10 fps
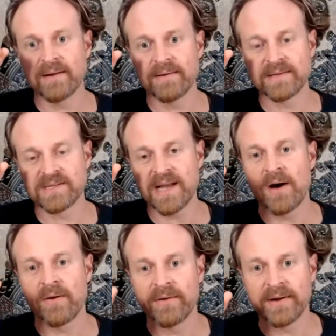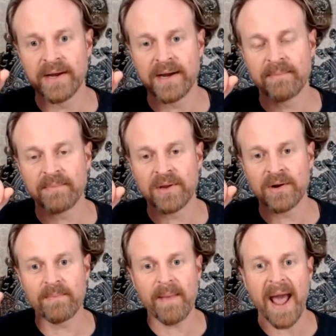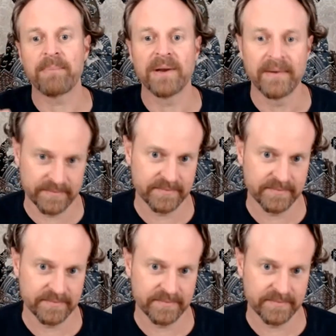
sound you know, happen?